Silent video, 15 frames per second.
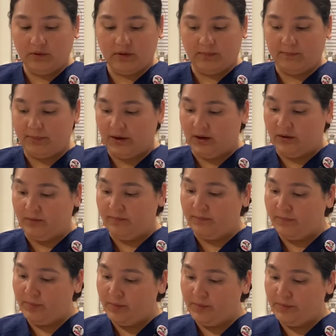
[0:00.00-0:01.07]
compare them
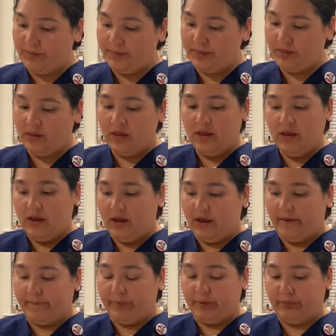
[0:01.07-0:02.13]
both.
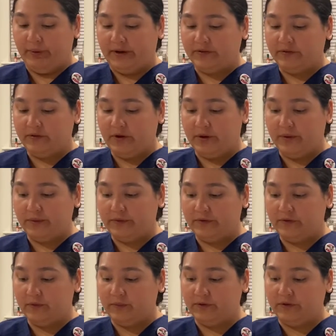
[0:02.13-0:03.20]
The right dose,
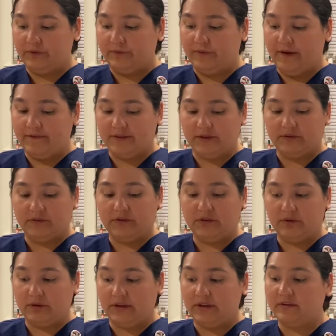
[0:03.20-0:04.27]
which is 5,000
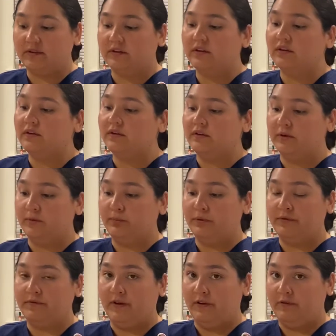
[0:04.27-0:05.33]
units, 0.5